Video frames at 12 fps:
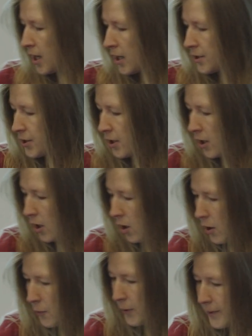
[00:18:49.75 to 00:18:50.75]

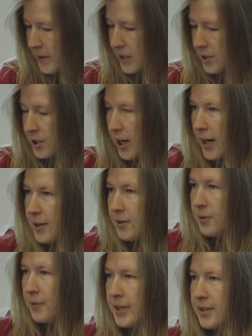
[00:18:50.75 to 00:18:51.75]
So we will start
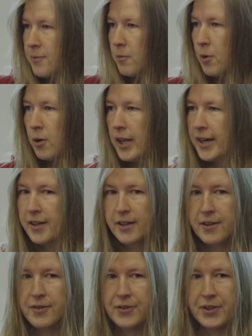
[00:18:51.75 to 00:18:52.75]
with more like
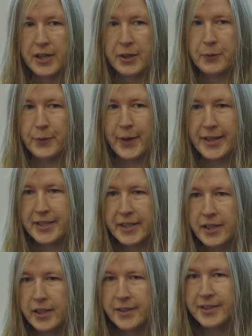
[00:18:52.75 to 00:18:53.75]

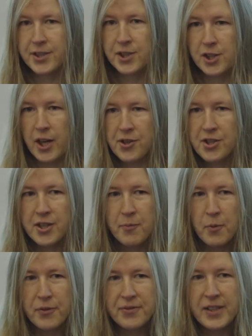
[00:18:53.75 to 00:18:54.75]
theoretical
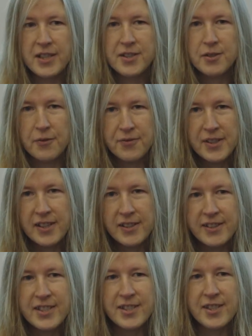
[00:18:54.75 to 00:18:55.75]
discussion, more
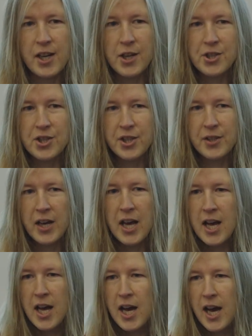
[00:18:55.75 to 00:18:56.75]
philosophical discussion.
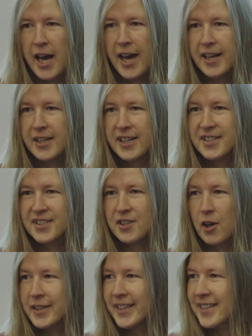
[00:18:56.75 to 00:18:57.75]
And it's
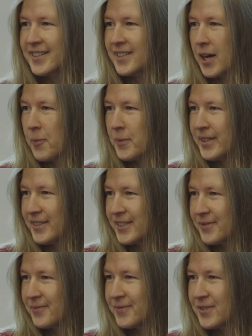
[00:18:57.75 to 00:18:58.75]
not examined.
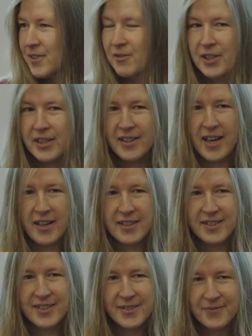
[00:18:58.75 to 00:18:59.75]

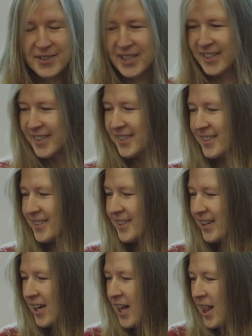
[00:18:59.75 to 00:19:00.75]
Relax, take it easy.